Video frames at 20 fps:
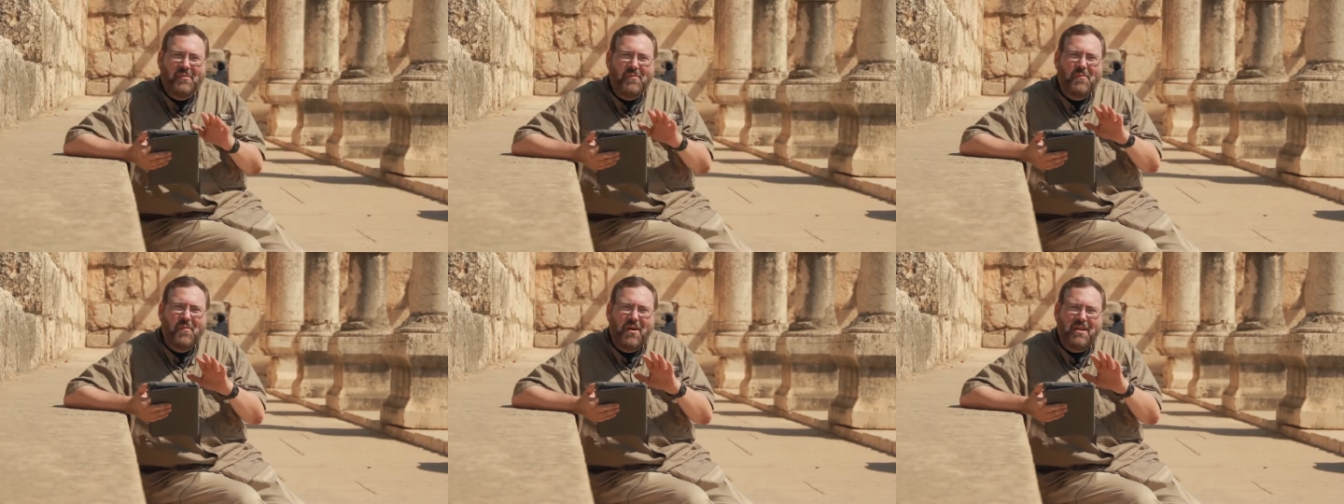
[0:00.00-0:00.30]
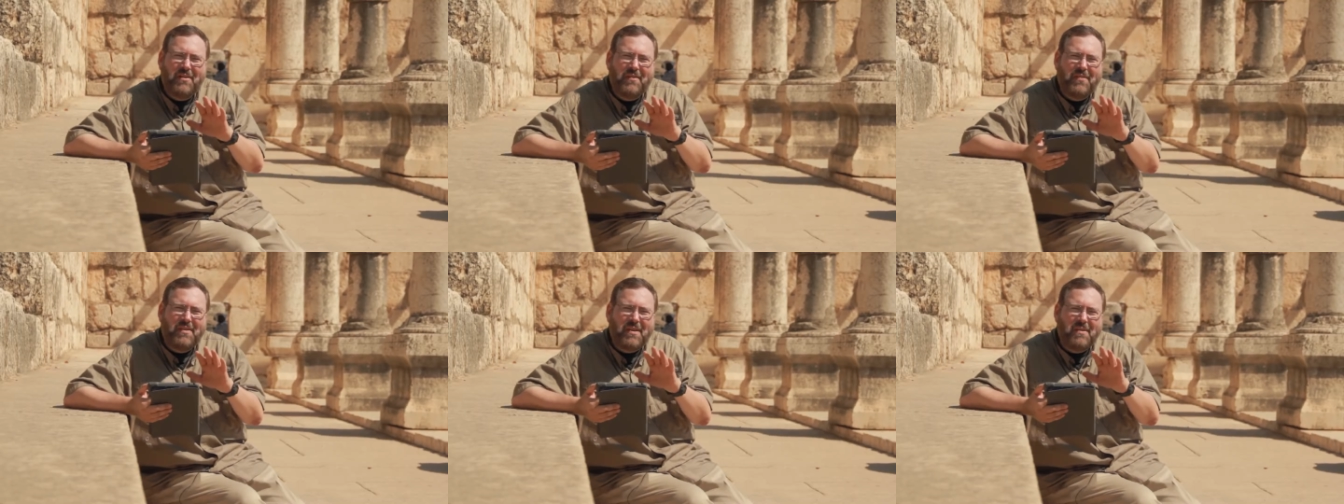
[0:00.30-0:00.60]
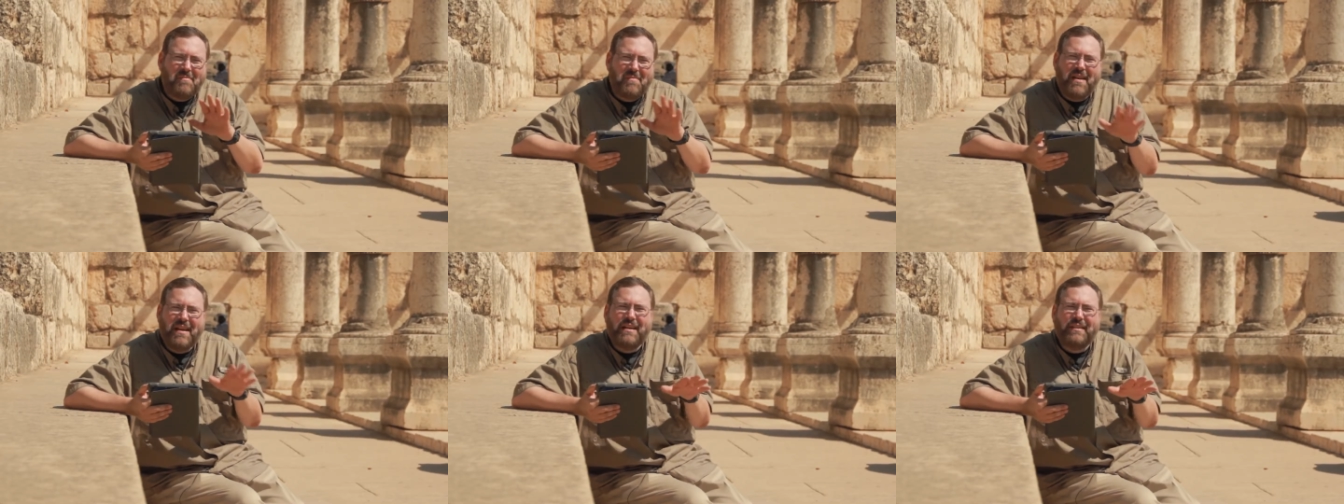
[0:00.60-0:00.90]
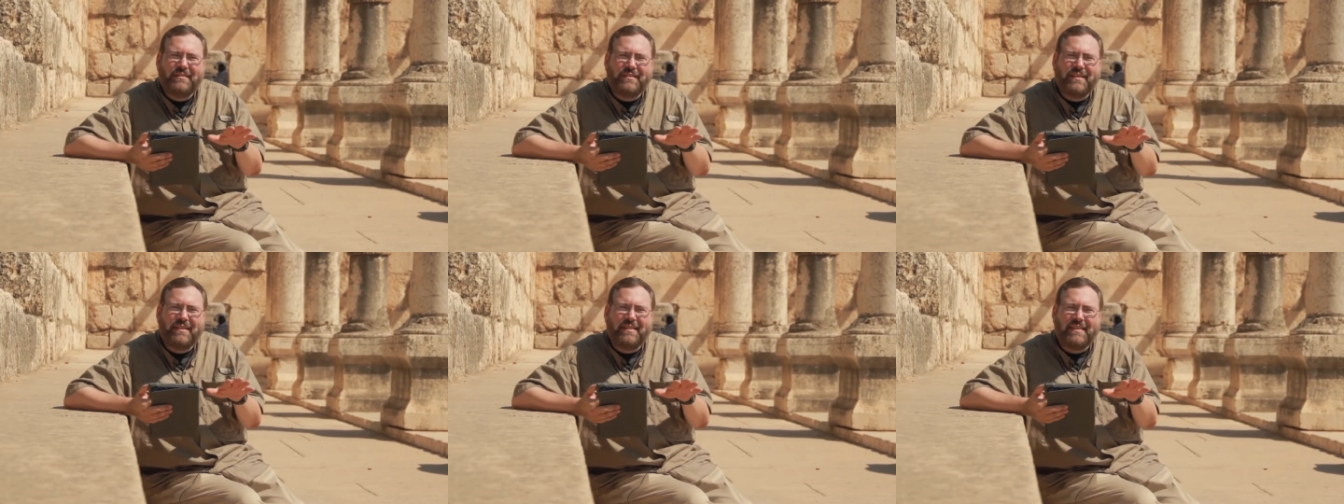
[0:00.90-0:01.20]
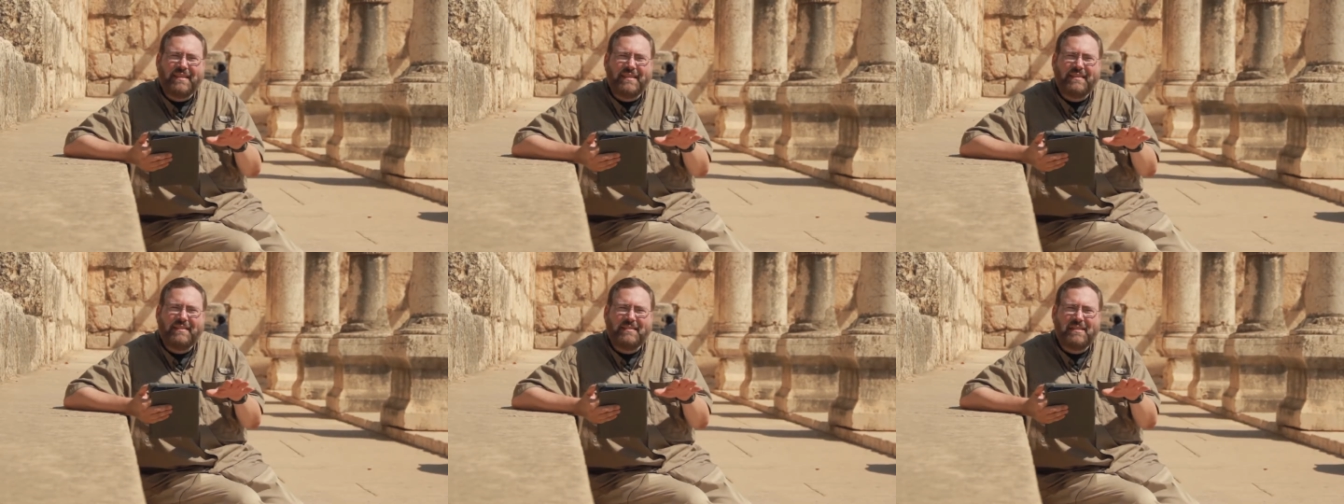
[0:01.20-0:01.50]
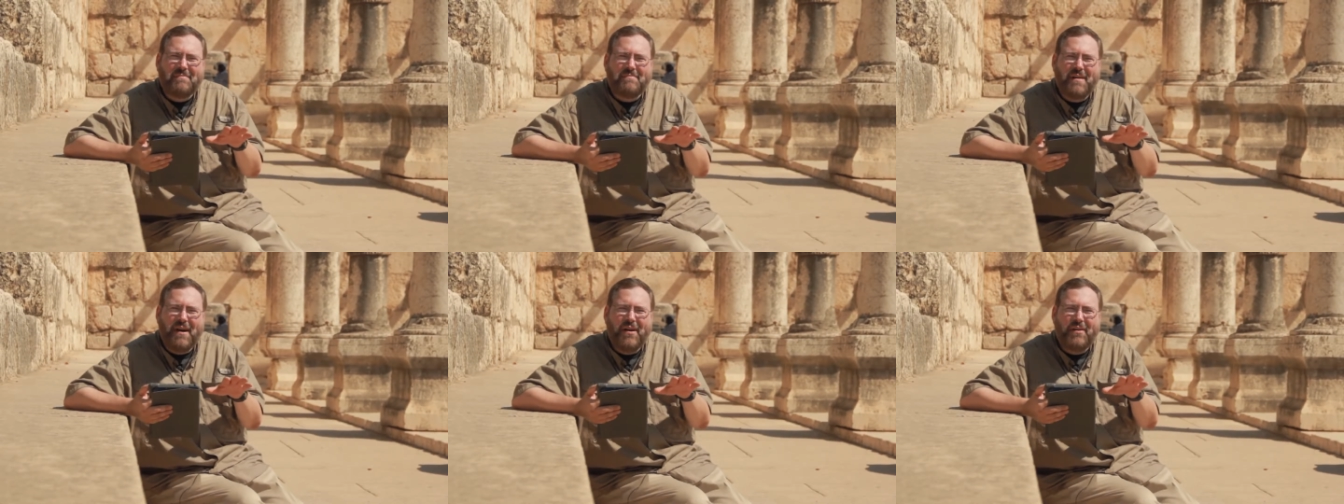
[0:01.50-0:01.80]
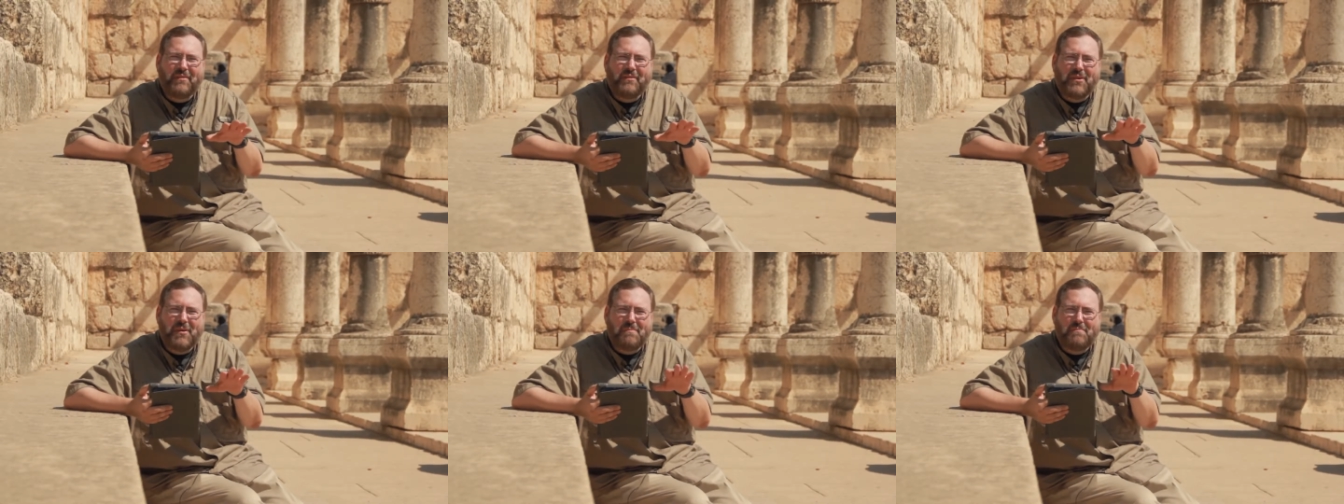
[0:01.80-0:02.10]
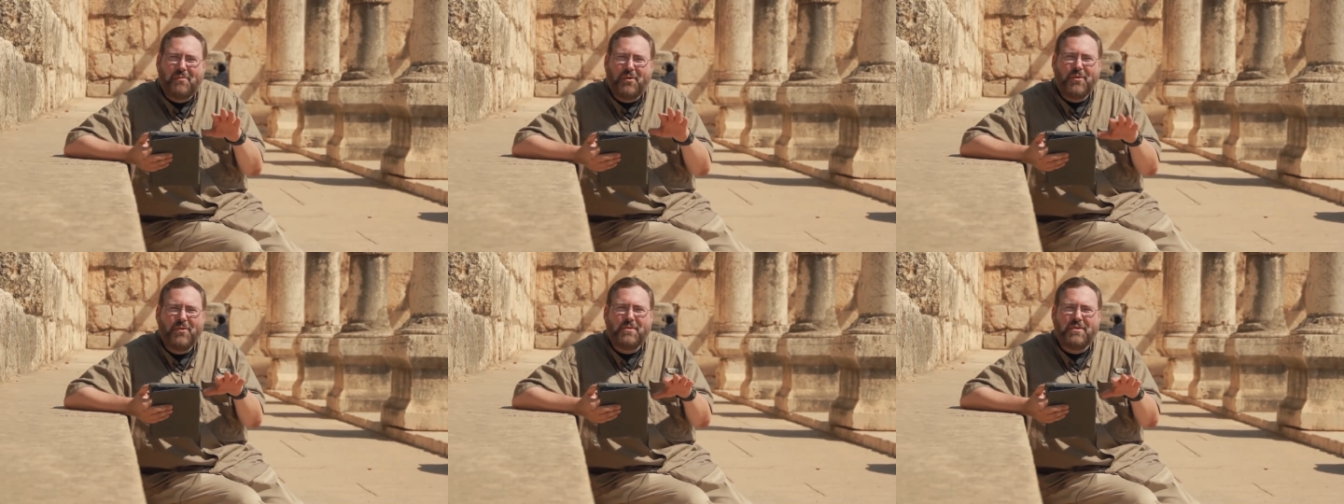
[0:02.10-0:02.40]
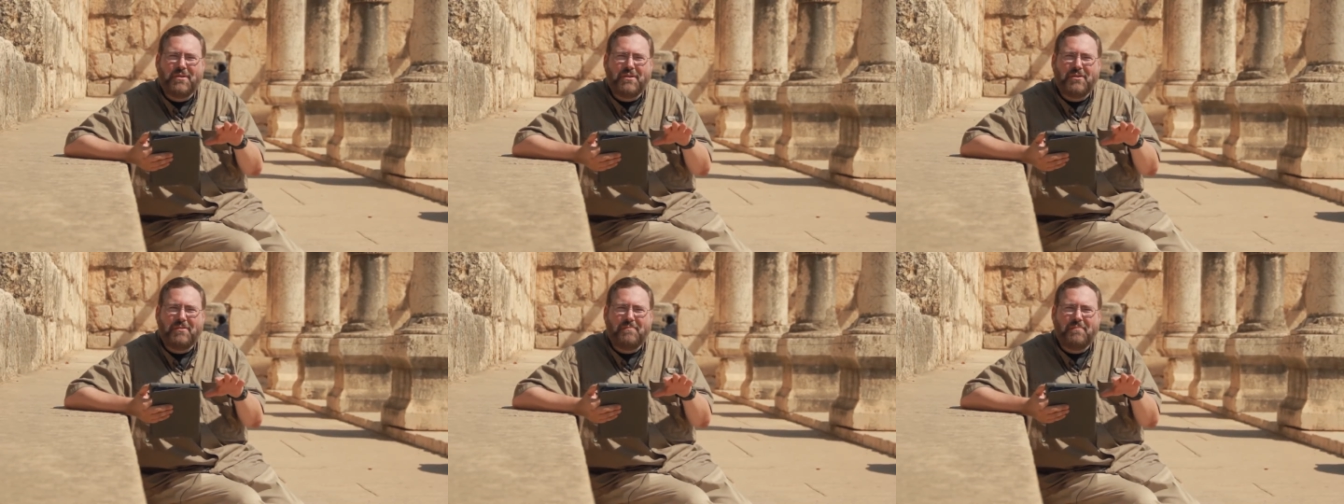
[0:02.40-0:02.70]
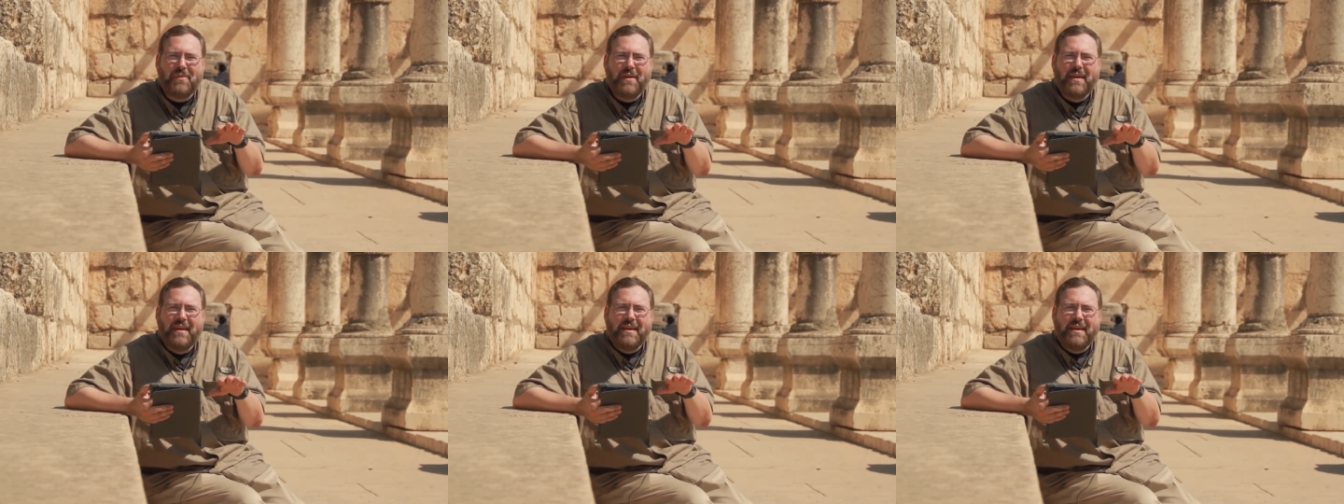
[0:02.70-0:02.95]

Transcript: One of the amazing things about Capernaum